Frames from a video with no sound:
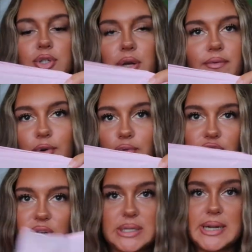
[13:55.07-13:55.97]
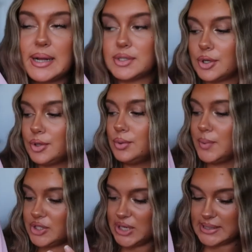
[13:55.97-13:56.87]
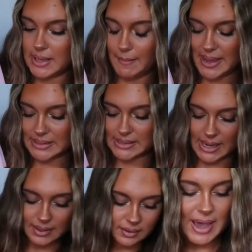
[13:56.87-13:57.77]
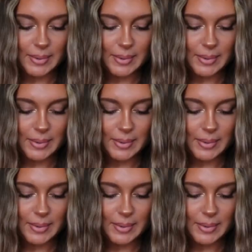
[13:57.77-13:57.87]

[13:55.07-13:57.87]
you don't feel restricted at all, which is amazing.